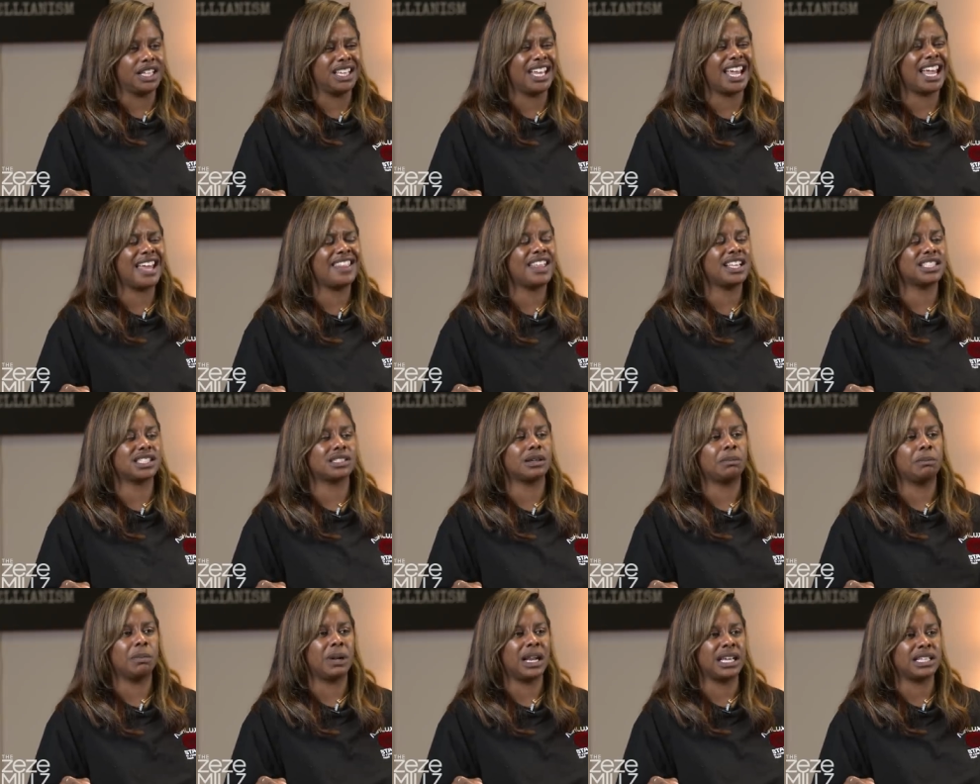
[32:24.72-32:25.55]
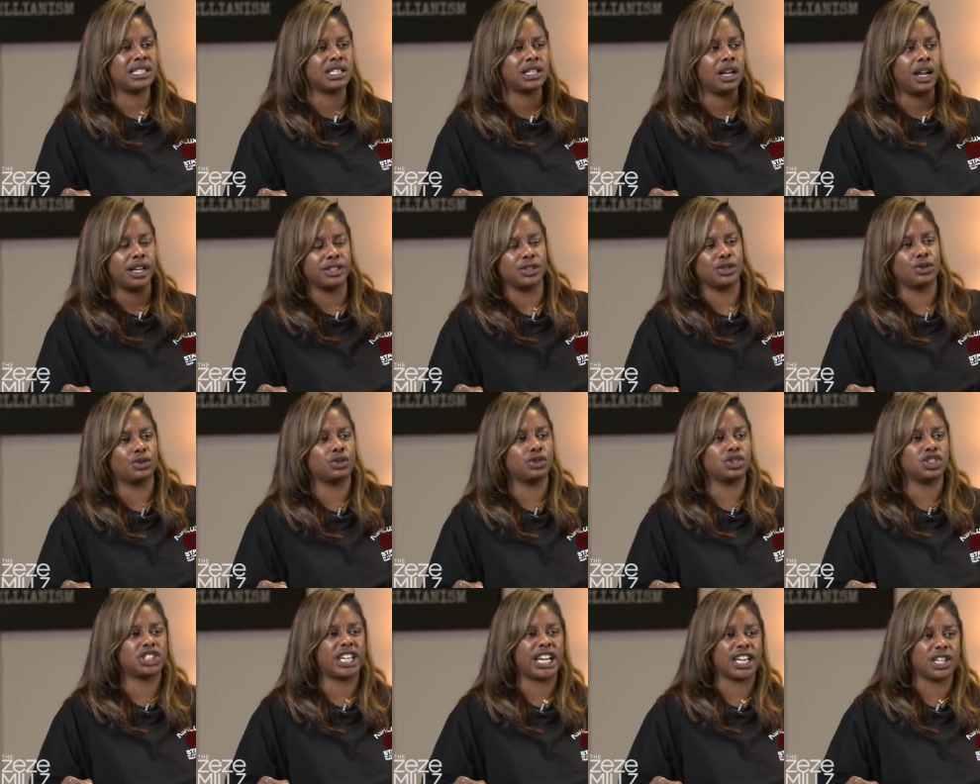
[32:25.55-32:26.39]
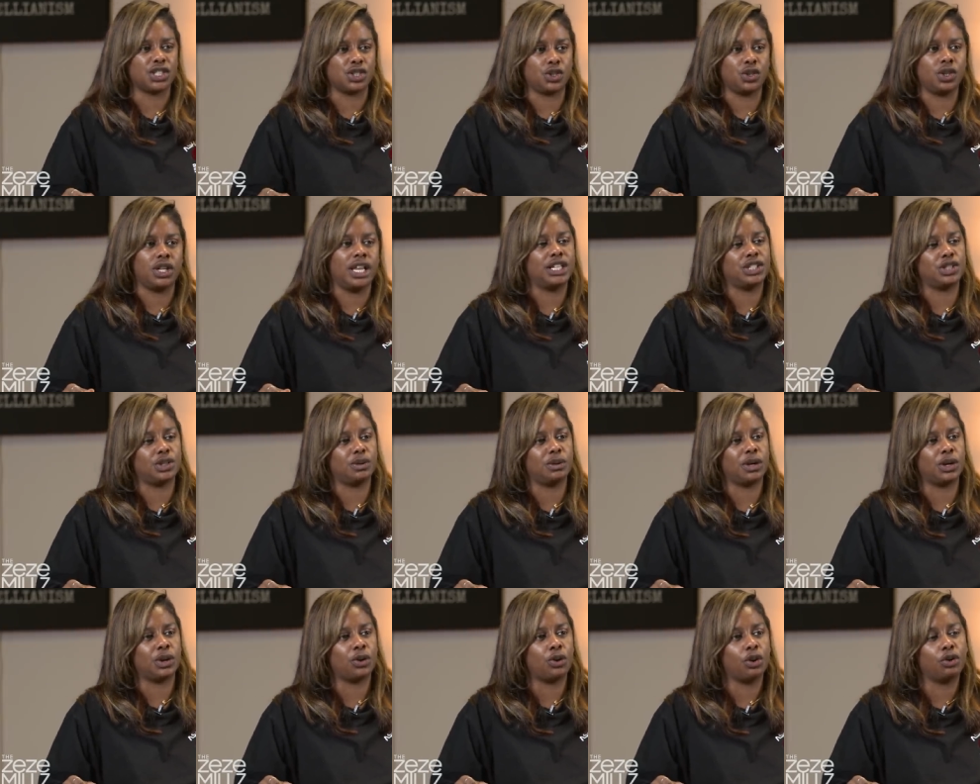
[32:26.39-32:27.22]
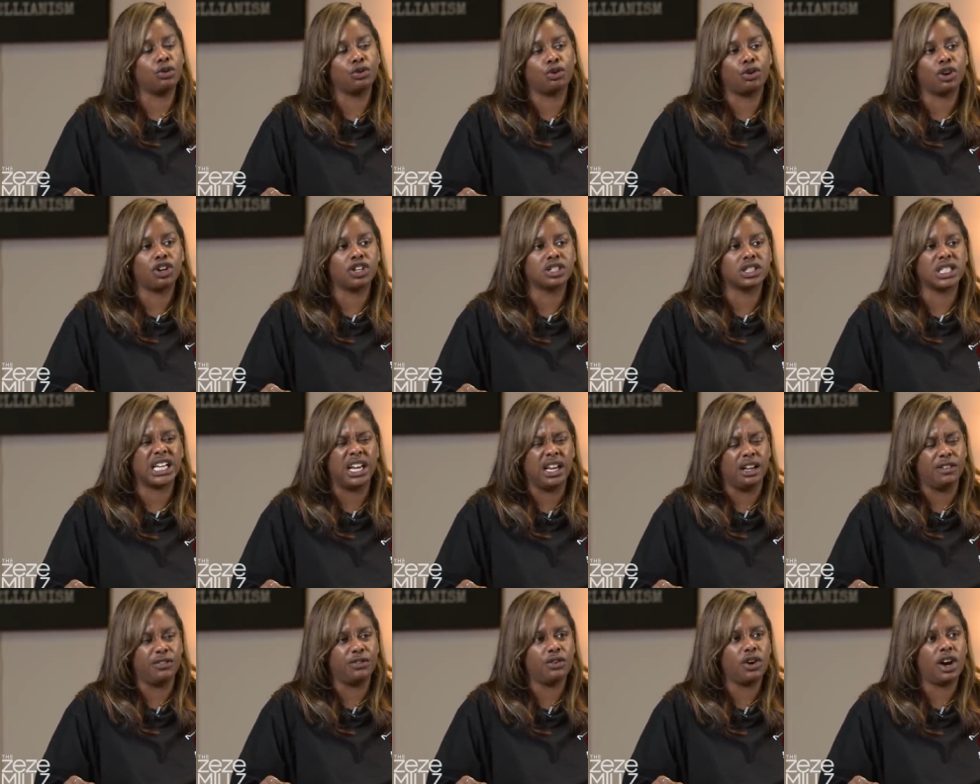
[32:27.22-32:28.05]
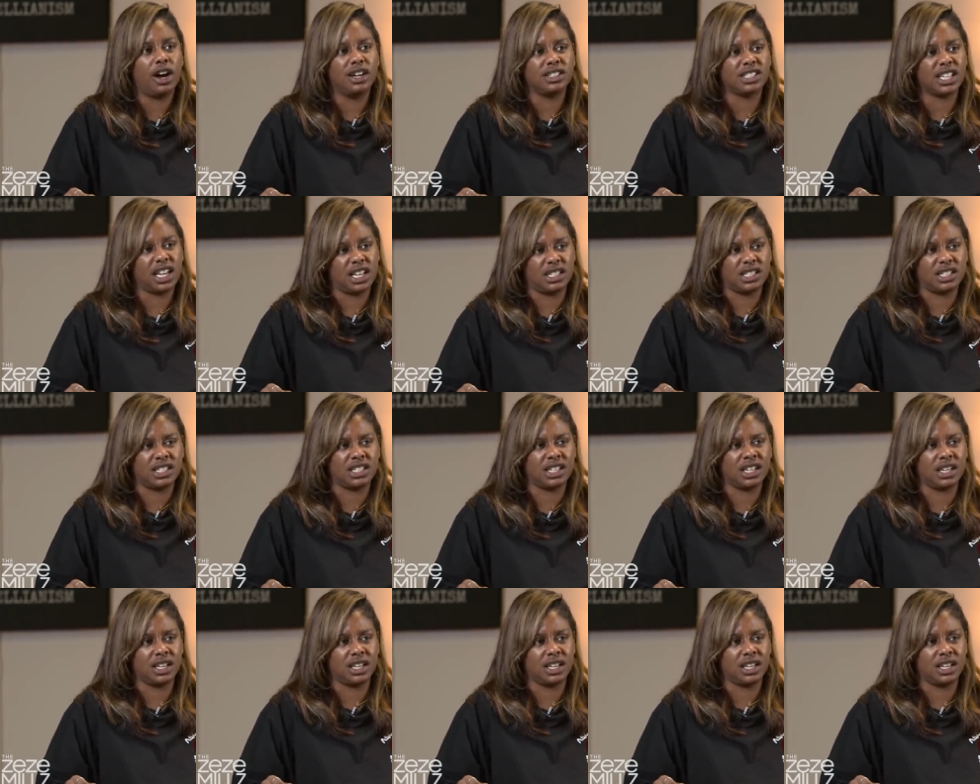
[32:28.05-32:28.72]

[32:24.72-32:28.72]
Yeah, there's some place in London called Shaka Zulu, they do it called Crocodile. And I thought I'd taste